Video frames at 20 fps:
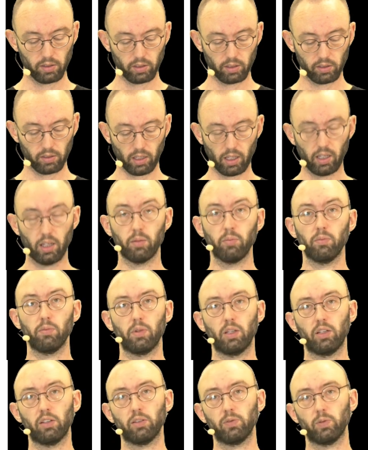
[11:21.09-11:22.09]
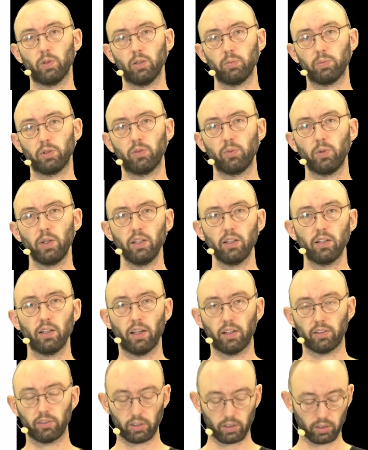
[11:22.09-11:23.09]
the time interval between
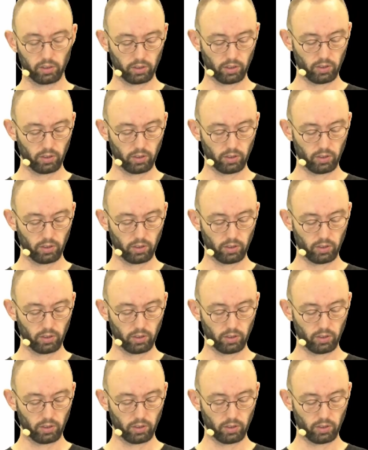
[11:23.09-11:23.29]
electrical